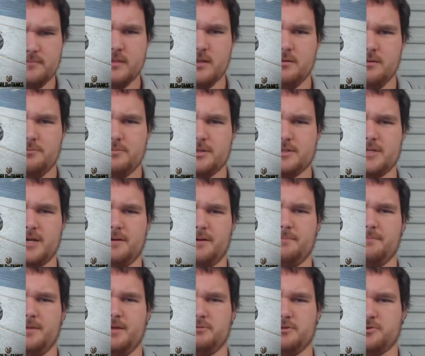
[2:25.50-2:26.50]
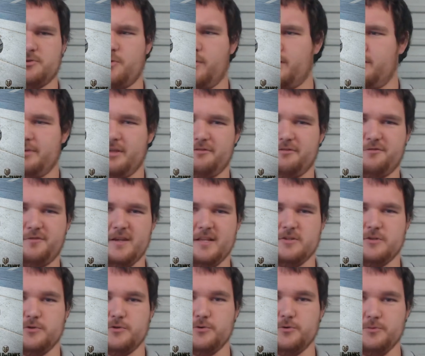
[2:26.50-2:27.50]
But it was quite a big
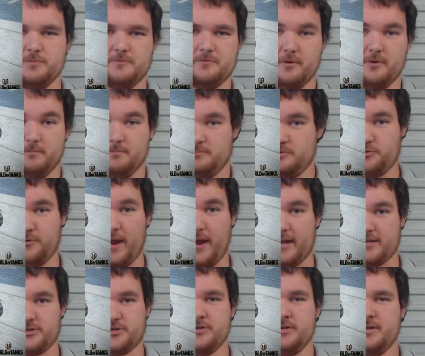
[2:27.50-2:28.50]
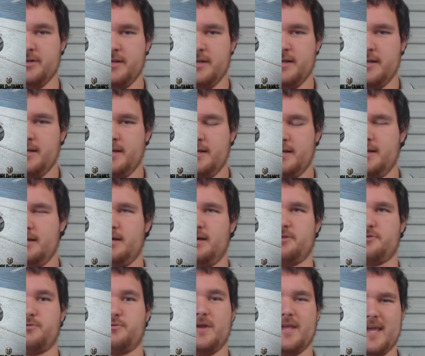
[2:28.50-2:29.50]
feat to do from scratch.
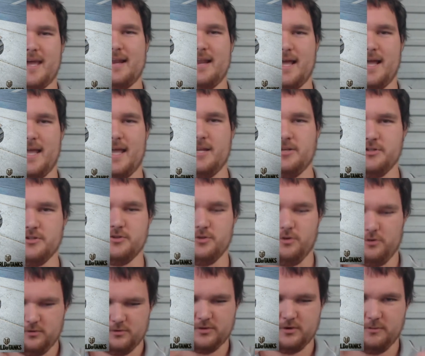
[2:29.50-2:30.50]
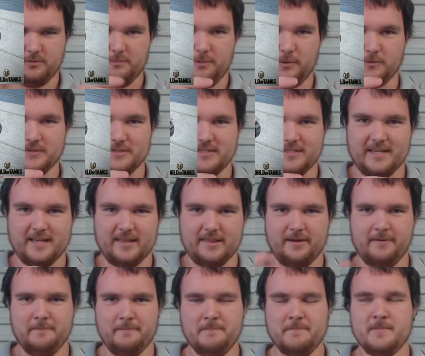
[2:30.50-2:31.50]
3 Cadillac engines all sort of bolted
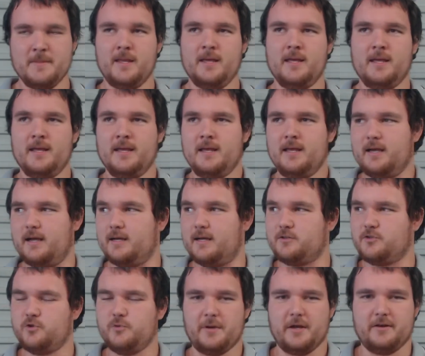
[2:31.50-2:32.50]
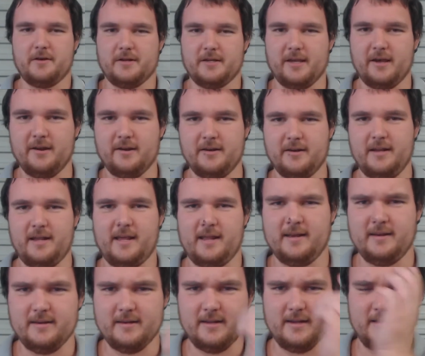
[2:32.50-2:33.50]
together. 2-pounder gun
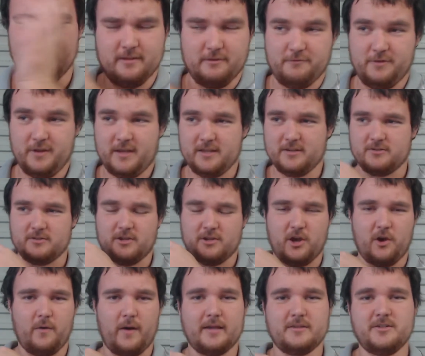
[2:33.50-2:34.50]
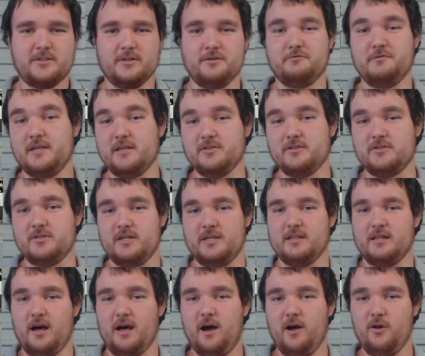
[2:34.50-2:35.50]
and a Vickers coax and a Vickers
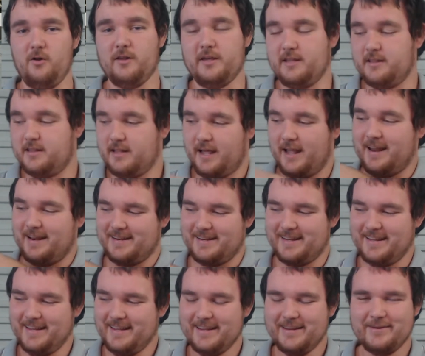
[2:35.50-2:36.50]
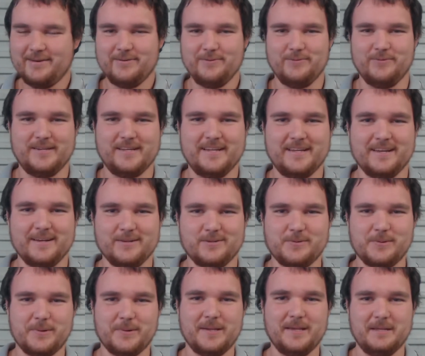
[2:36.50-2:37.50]
in the hull, in that
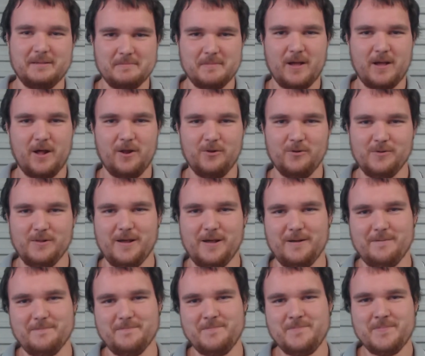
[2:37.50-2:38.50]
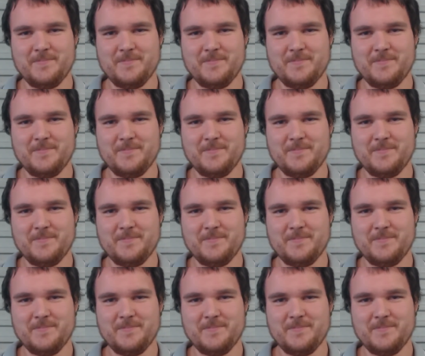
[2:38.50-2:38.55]
ridiculous looking hull